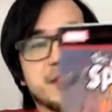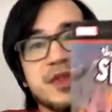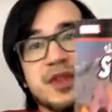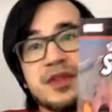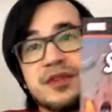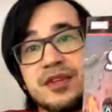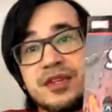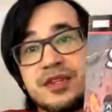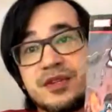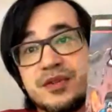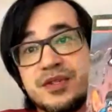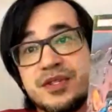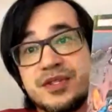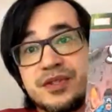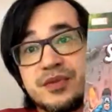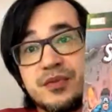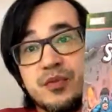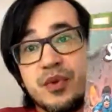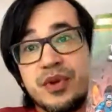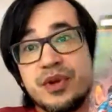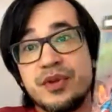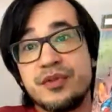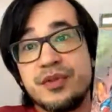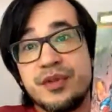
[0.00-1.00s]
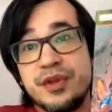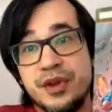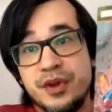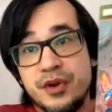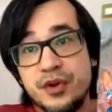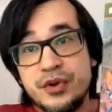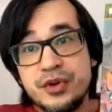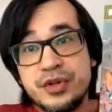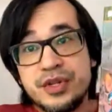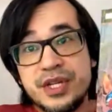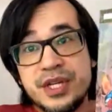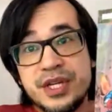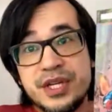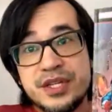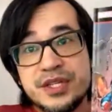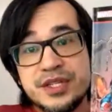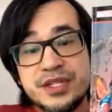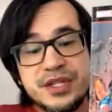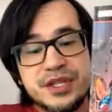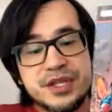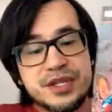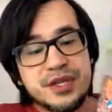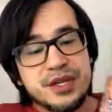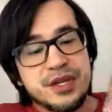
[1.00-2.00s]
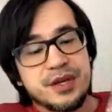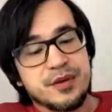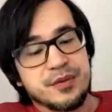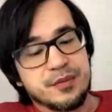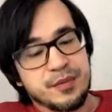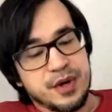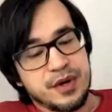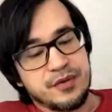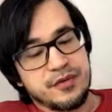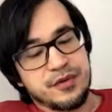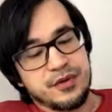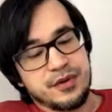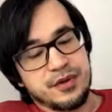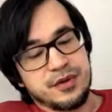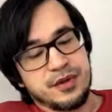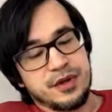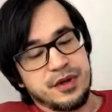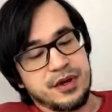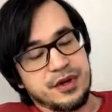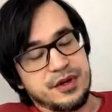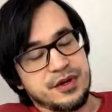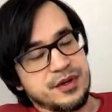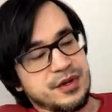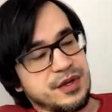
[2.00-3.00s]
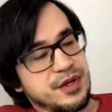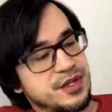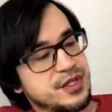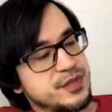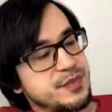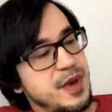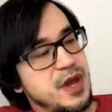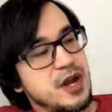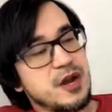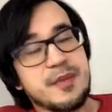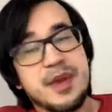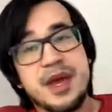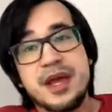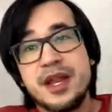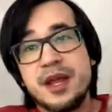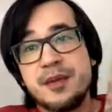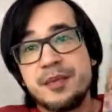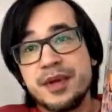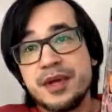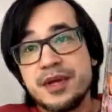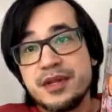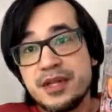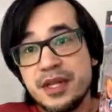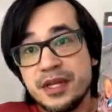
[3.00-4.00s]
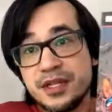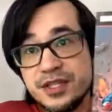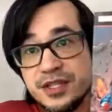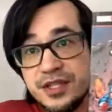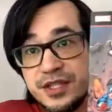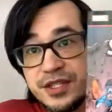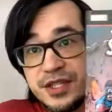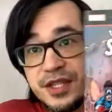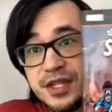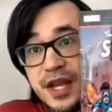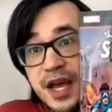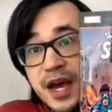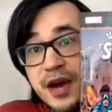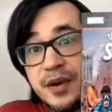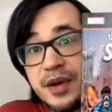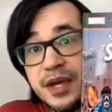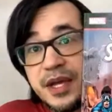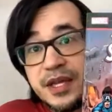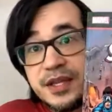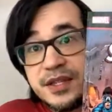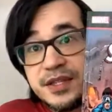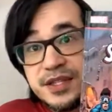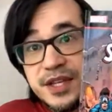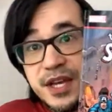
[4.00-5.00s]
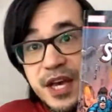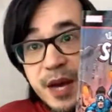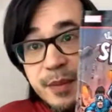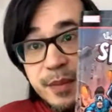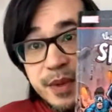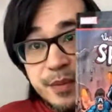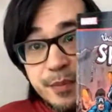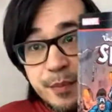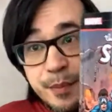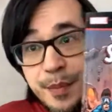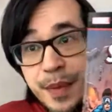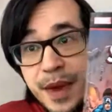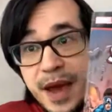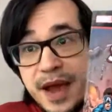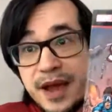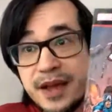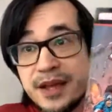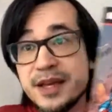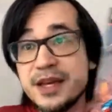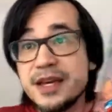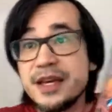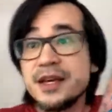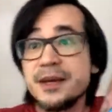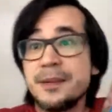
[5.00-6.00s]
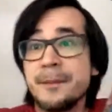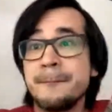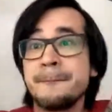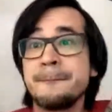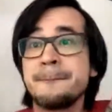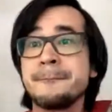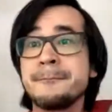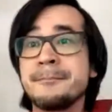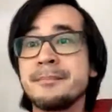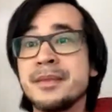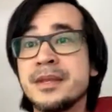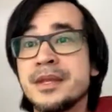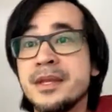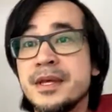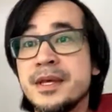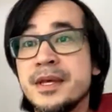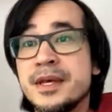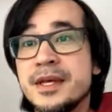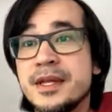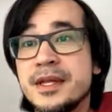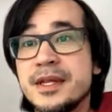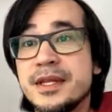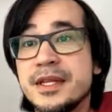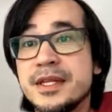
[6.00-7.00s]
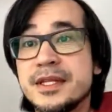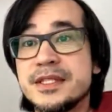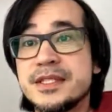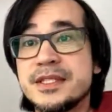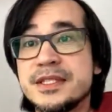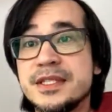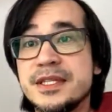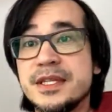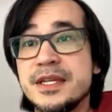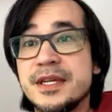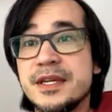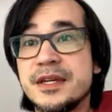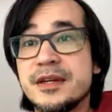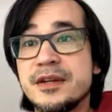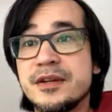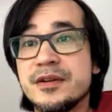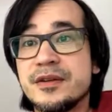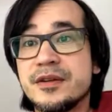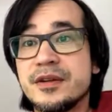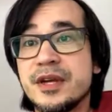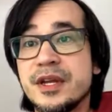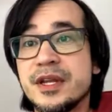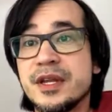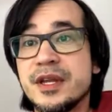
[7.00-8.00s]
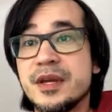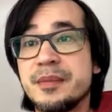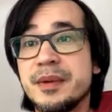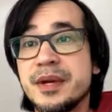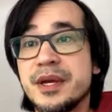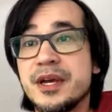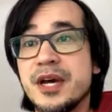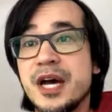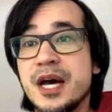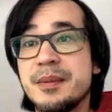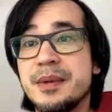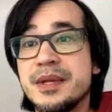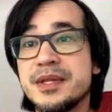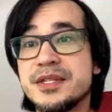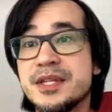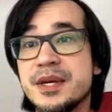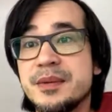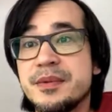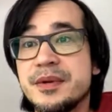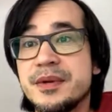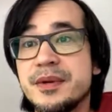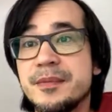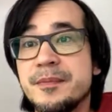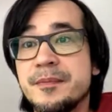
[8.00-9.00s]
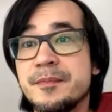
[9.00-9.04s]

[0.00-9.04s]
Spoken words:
This was one of the earliest Marvel or Spider-Man epic collections, and now it's coming back. Let's see here. We've got to get my comments up.